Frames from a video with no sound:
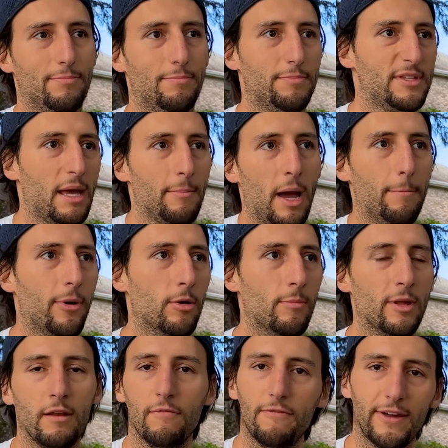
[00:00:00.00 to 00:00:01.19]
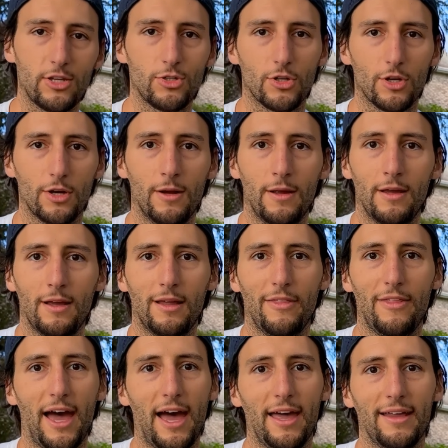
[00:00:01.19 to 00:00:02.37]
semi-permanent fixture
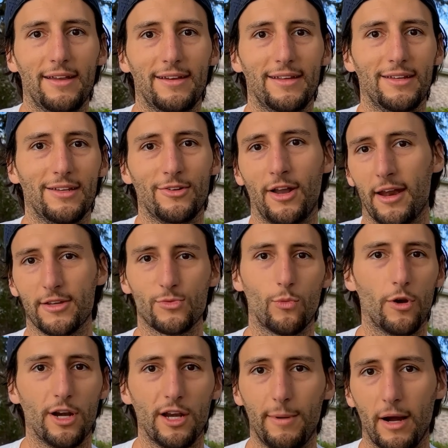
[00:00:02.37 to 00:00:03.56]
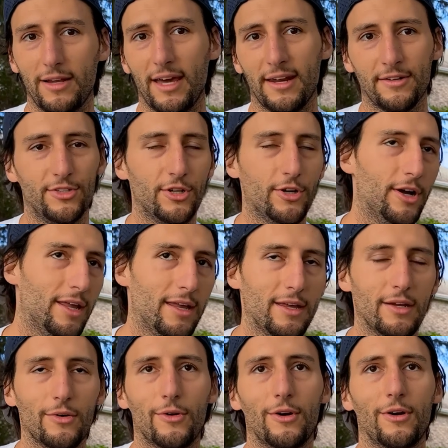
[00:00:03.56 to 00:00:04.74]
that you're not as worried about getting dirty,
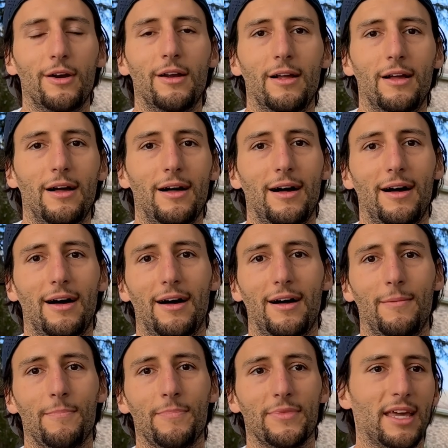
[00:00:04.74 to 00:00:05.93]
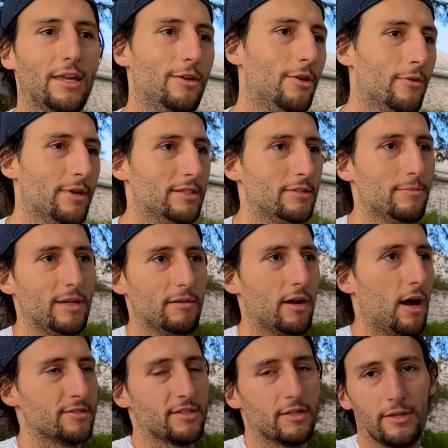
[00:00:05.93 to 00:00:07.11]
or that you don't need to be
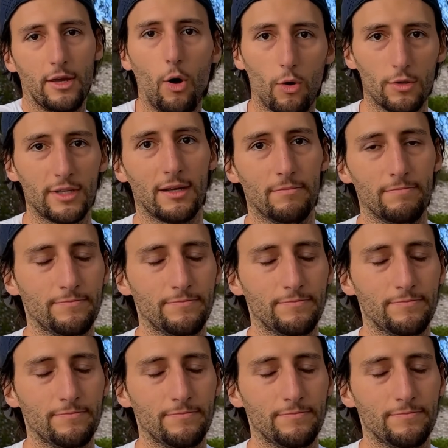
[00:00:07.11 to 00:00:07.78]
constantly holding.